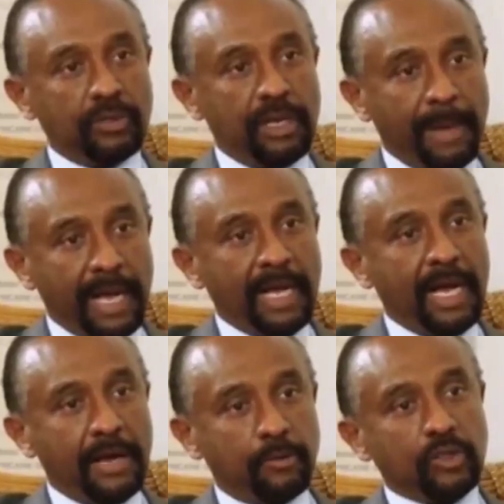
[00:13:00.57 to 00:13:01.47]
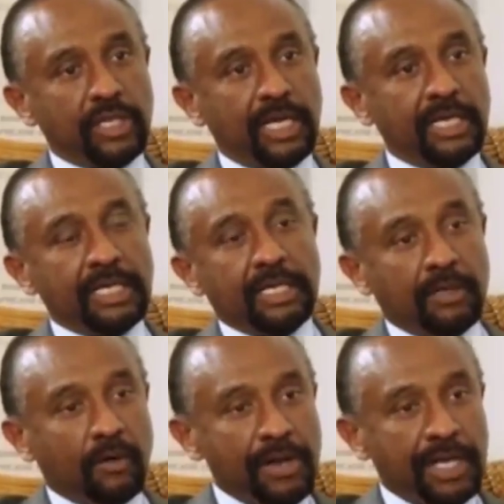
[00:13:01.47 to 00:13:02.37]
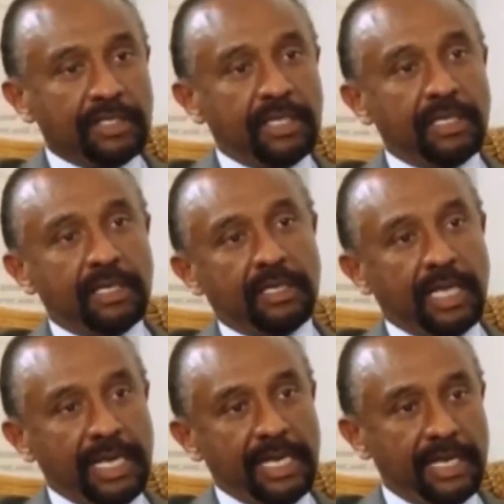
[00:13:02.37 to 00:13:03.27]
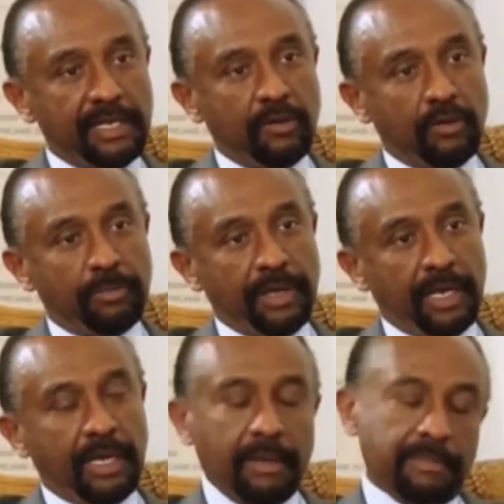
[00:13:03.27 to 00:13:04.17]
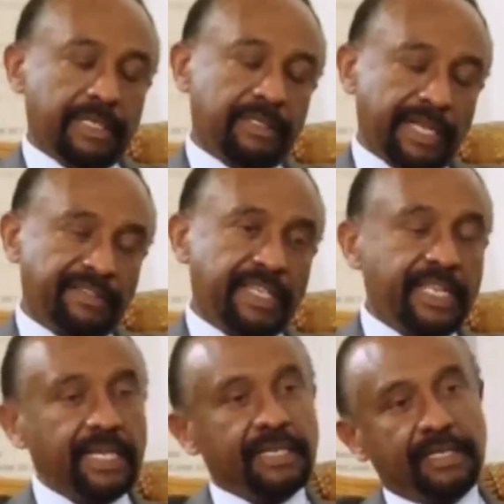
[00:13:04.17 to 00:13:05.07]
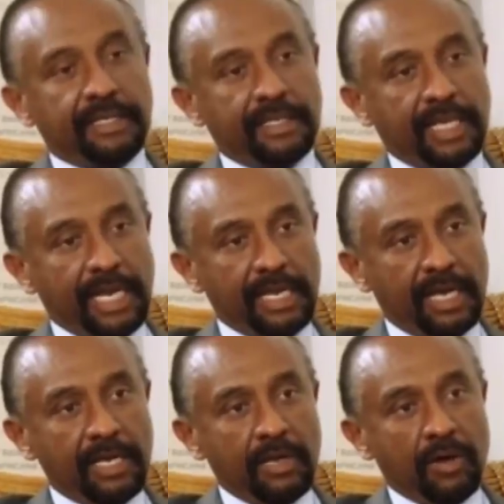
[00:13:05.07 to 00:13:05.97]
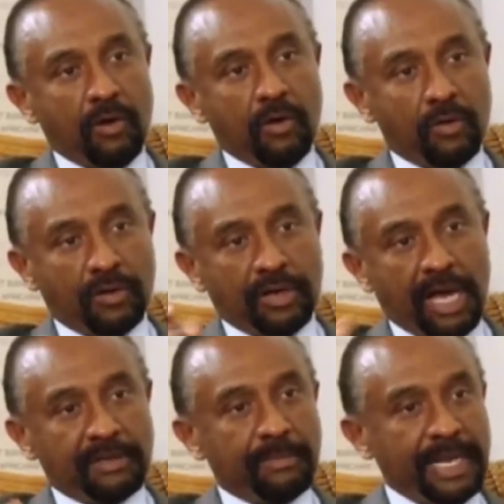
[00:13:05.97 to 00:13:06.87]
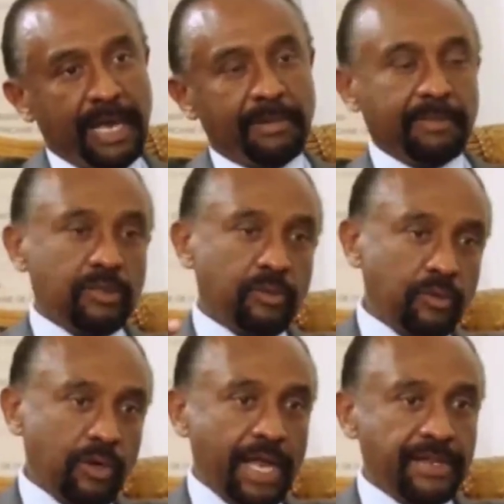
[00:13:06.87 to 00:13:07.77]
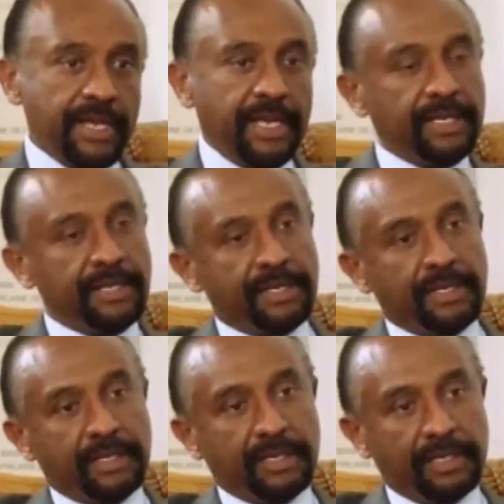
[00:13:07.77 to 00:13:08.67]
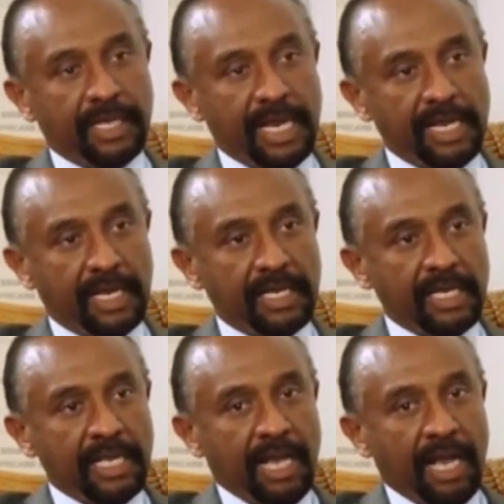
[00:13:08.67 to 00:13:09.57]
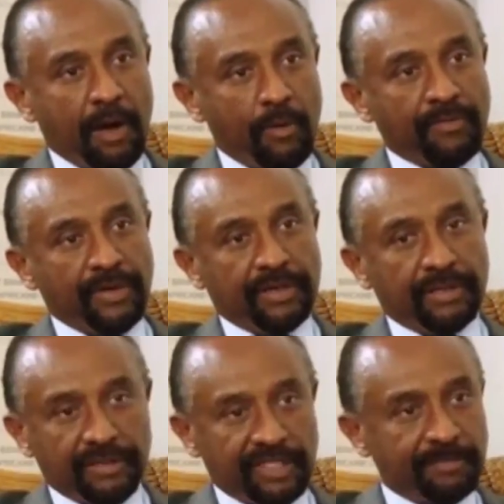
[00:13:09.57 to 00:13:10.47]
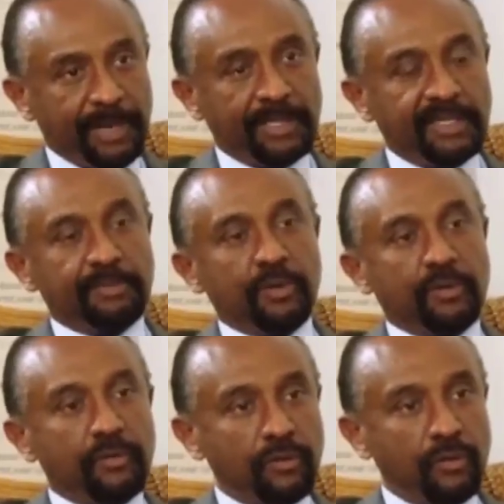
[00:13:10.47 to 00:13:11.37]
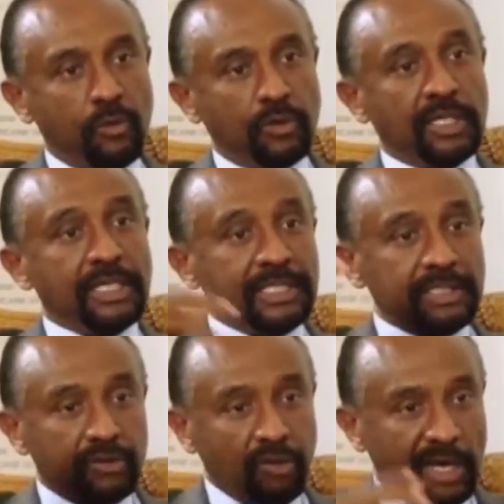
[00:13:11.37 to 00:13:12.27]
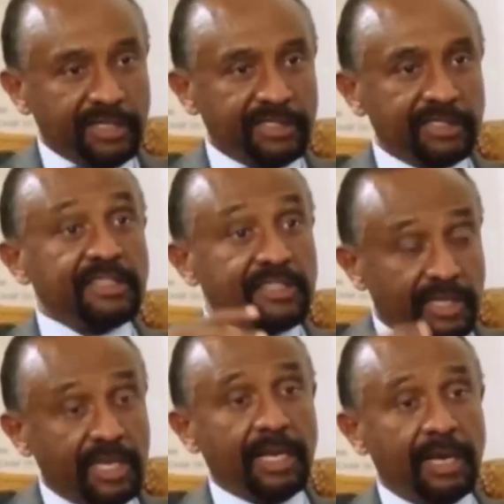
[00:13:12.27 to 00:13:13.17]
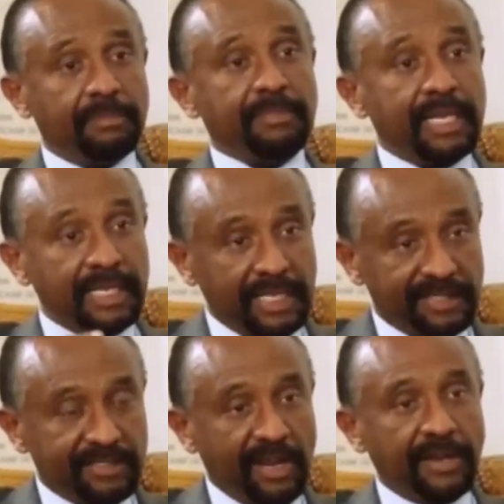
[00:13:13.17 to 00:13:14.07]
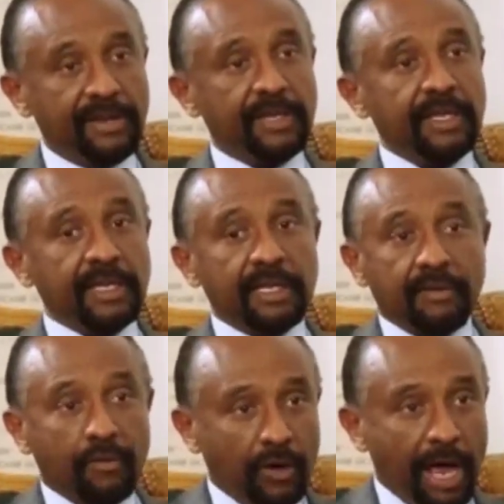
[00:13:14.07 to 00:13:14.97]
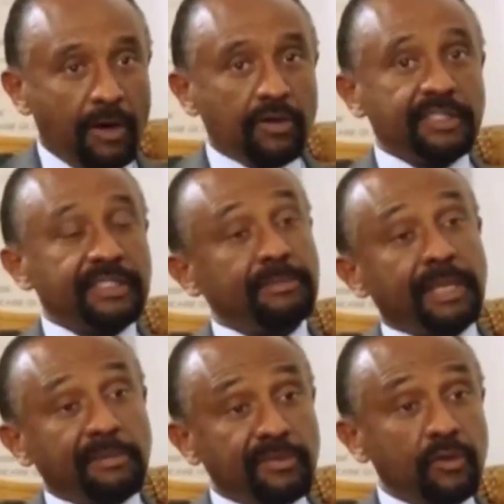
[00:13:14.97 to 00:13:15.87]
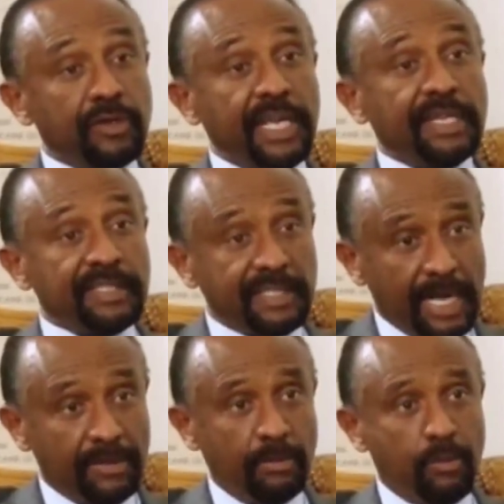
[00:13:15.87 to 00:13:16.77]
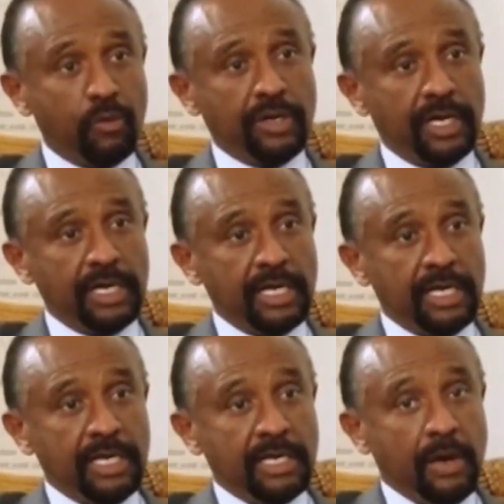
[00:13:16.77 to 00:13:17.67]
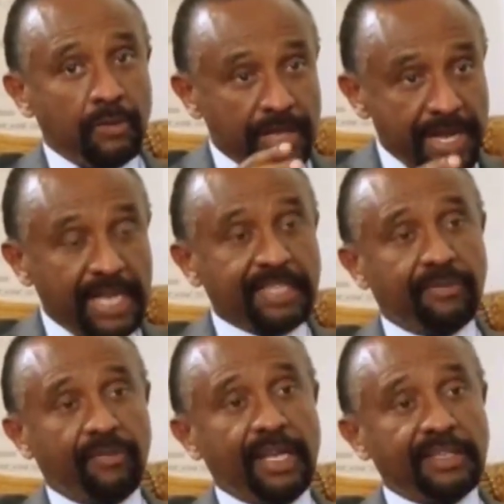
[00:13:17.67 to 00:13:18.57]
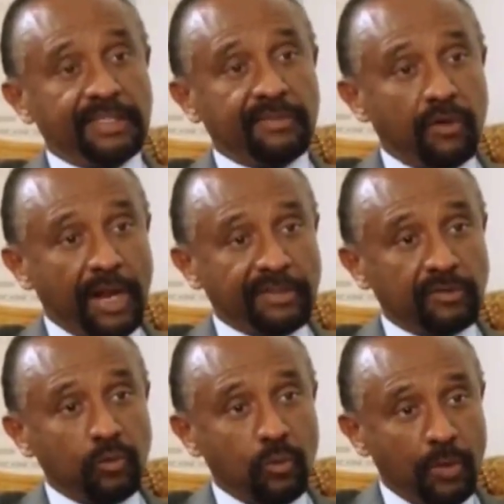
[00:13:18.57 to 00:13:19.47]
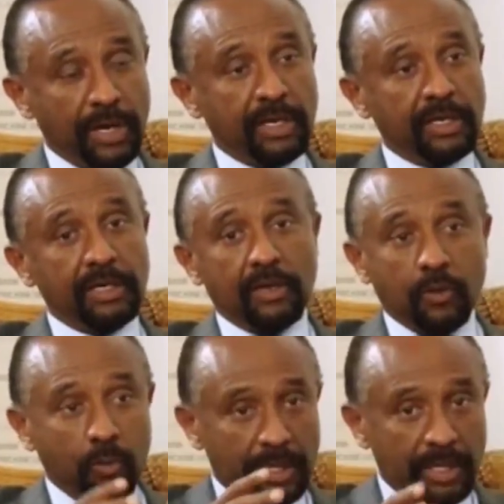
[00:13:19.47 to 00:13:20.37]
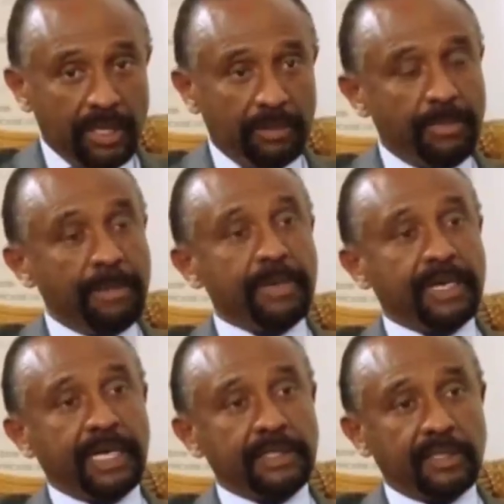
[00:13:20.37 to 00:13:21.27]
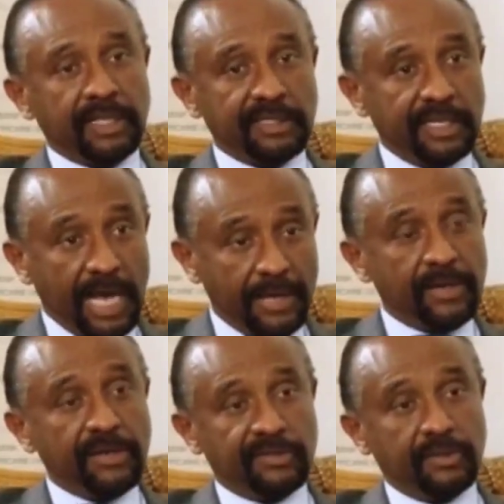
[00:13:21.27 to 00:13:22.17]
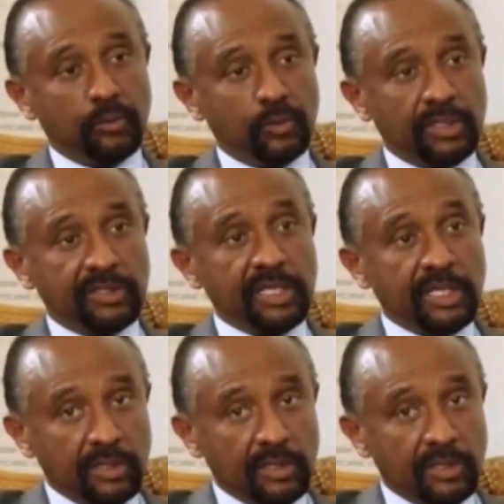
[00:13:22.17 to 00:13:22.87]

Namanga, Arusha, connecting Kenya and Ethiopia, Tanzania and Kenya, or at Malaba between Uganda and Kenya. However, despite this beautiful road, trucks still come and get stranded for hours, sometimes for days at the border. Now, the next phase is for us to work with the member countries and other institutions